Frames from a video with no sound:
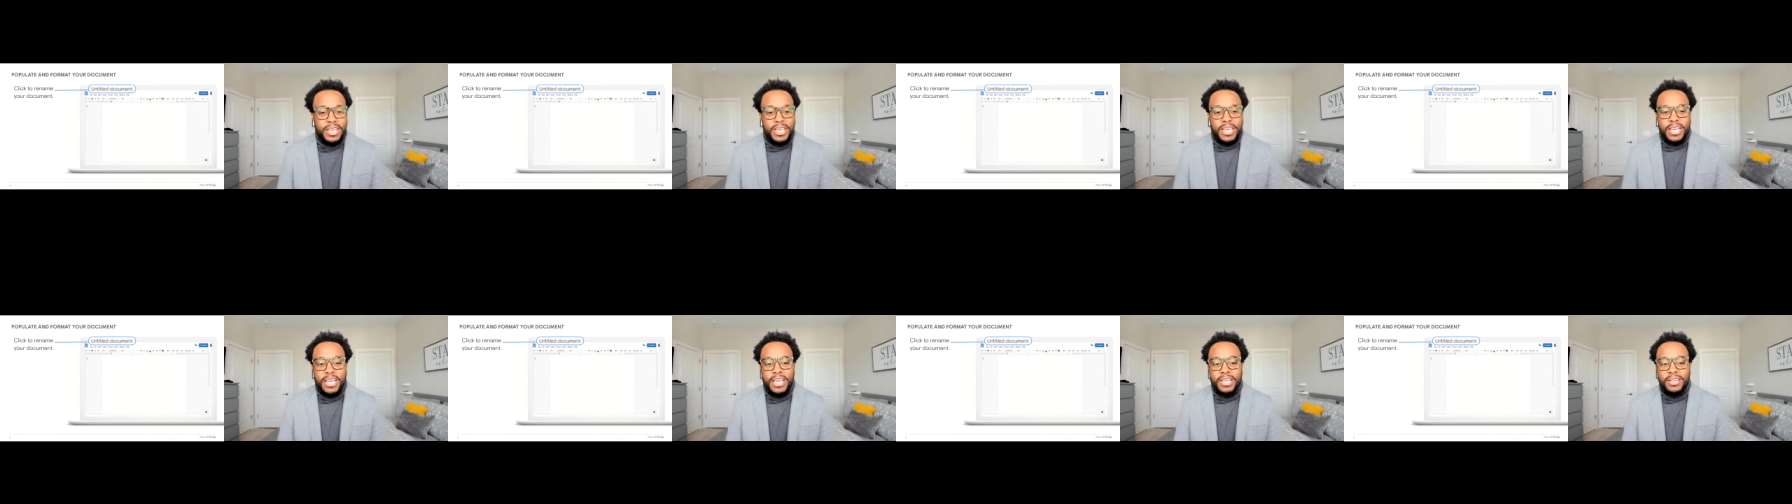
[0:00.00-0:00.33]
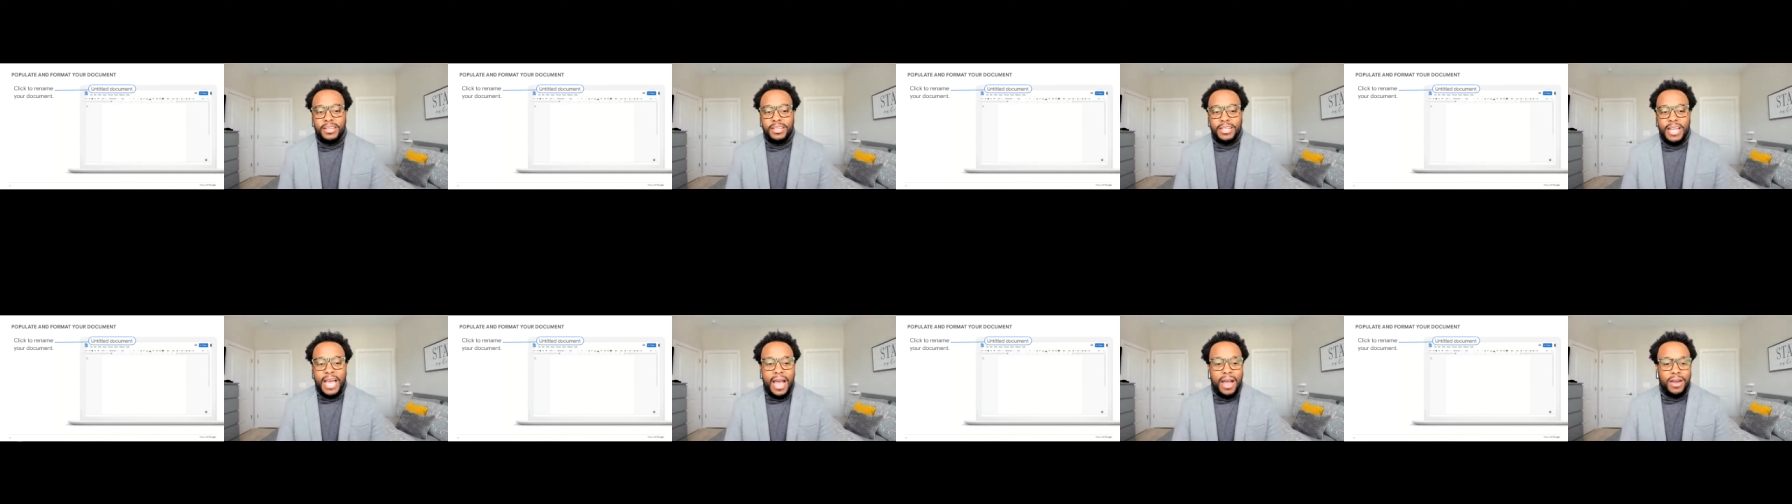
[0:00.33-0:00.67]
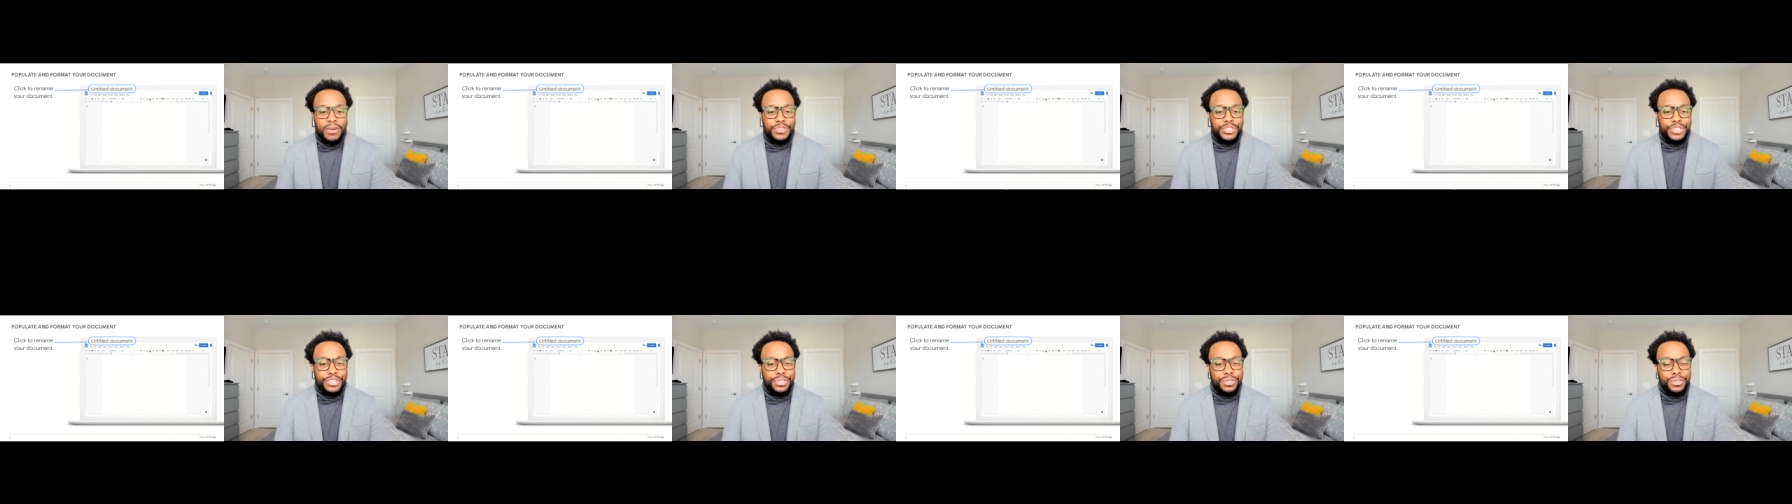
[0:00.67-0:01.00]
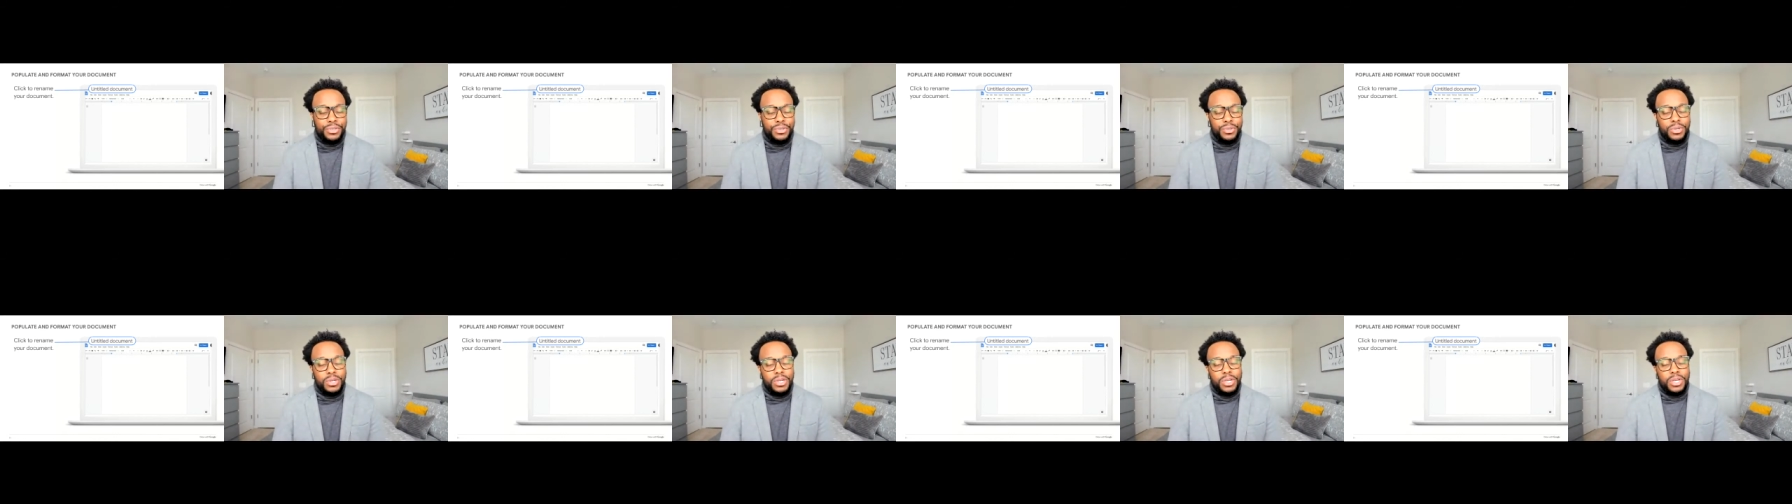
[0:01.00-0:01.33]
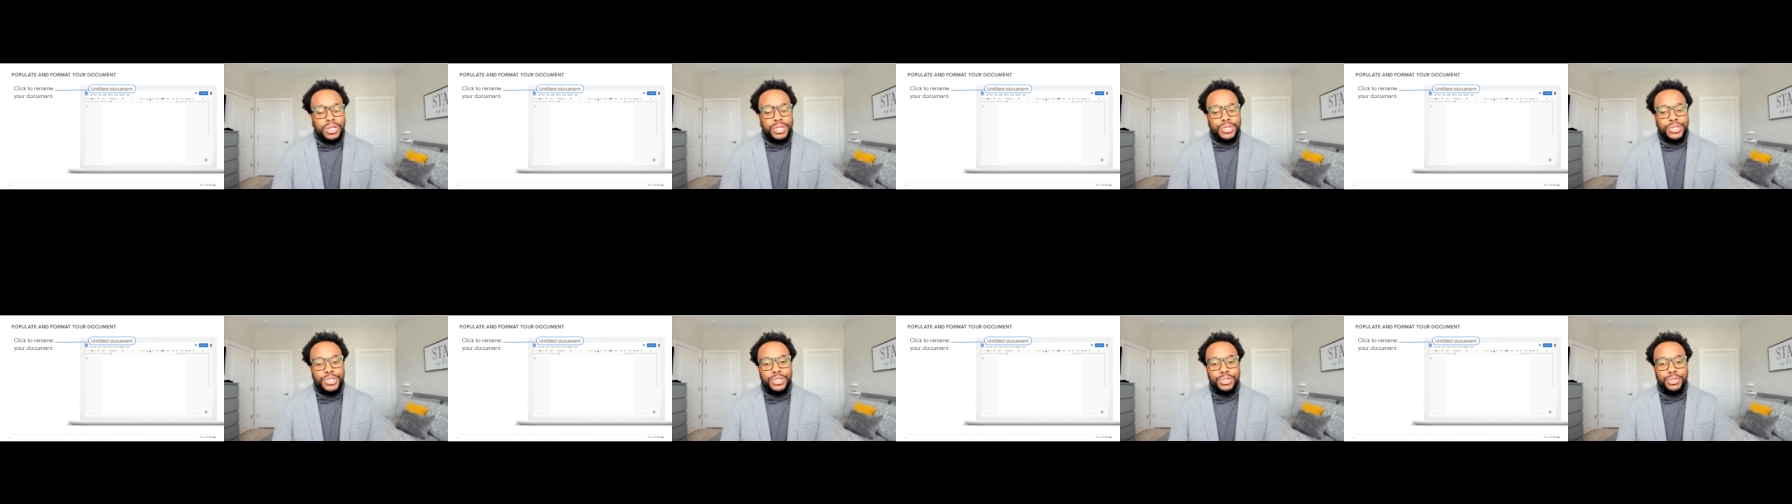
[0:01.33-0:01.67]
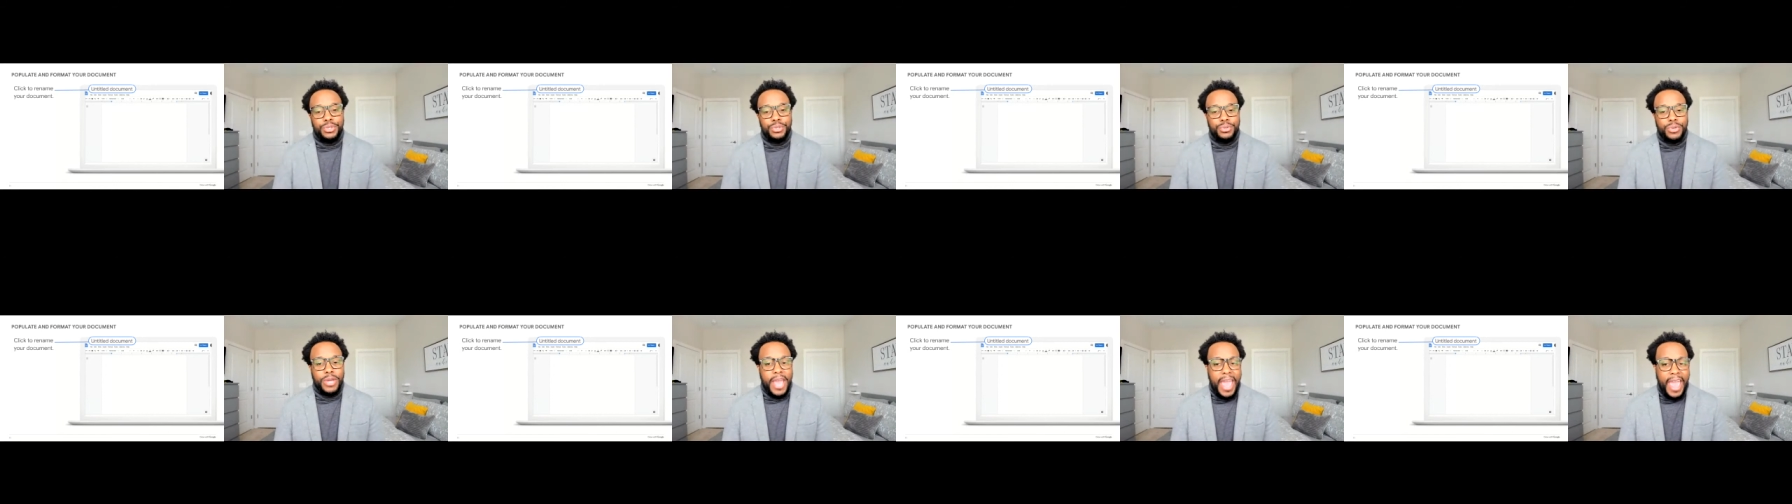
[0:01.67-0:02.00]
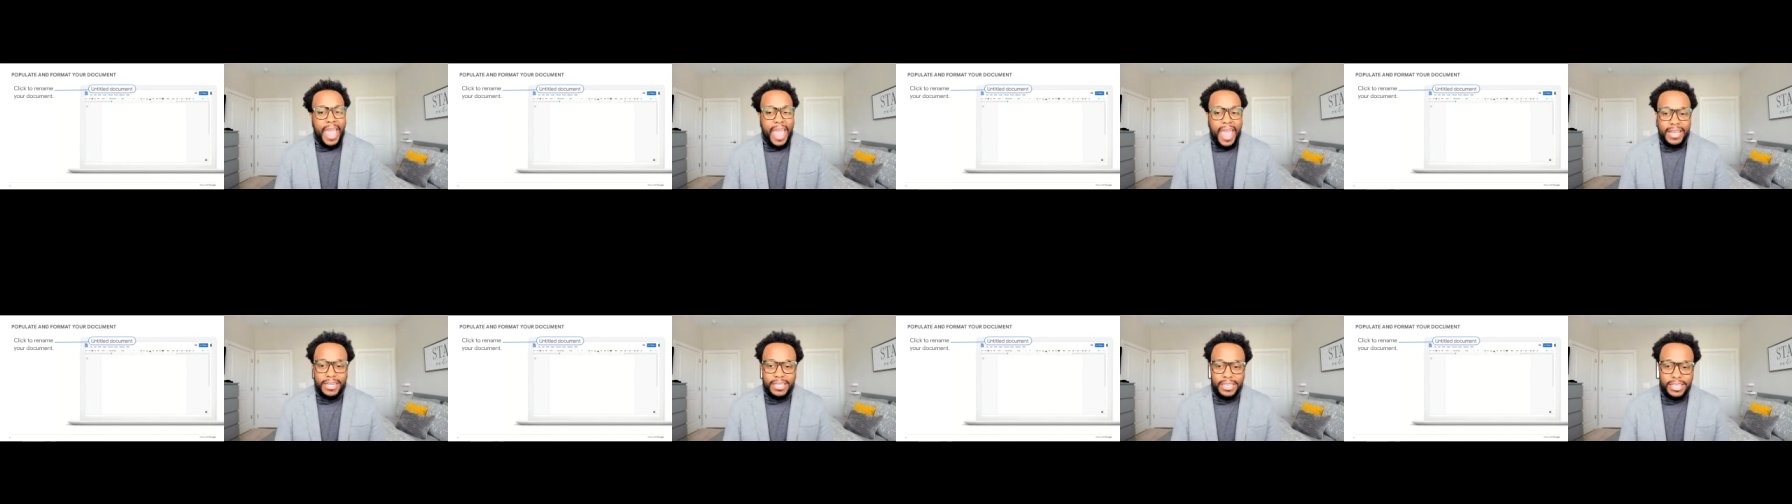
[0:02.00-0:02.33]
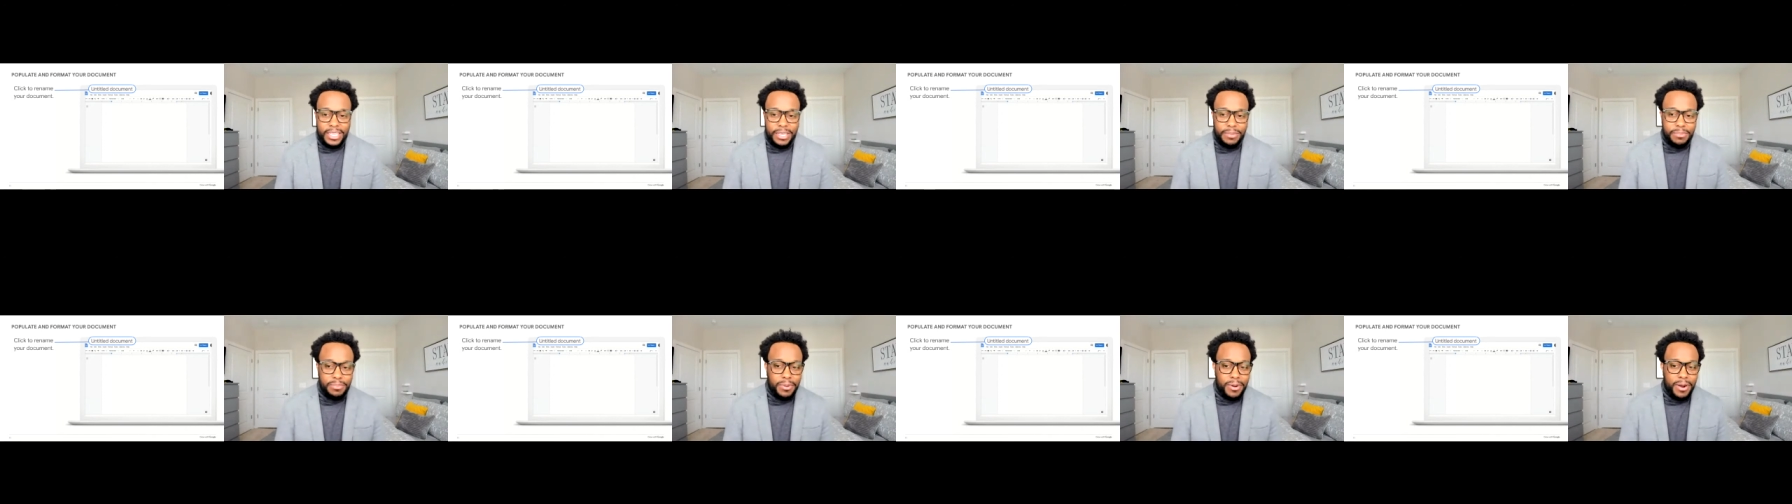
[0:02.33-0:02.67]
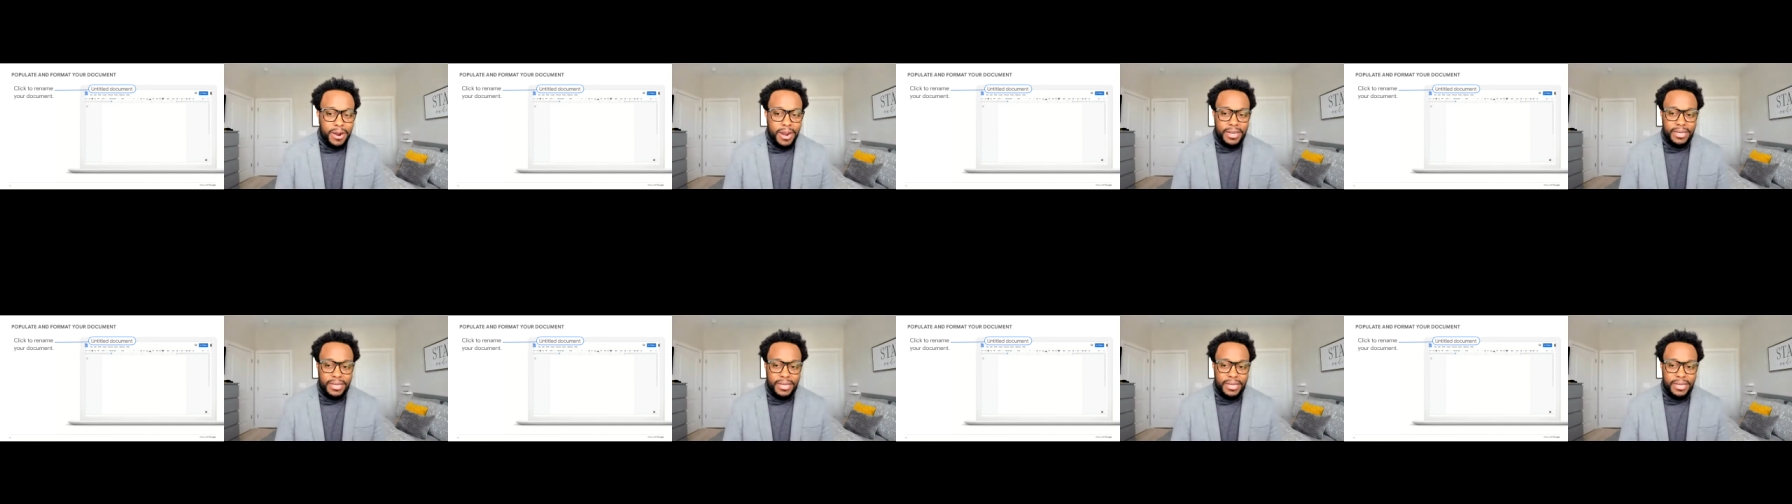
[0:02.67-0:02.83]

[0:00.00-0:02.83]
It allows you to add clip art.